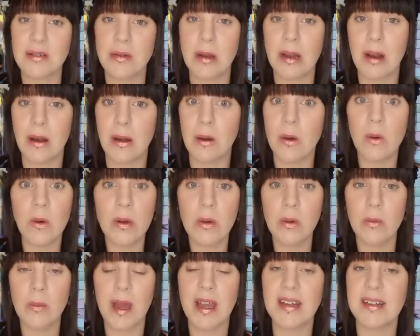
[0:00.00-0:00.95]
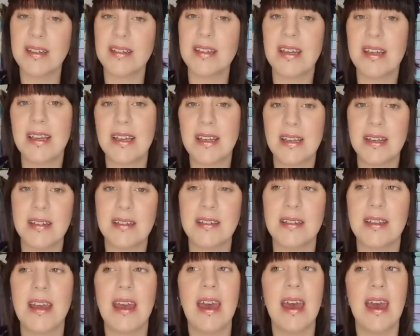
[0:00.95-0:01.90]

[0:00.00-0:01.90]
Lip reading: doing like oil paintings,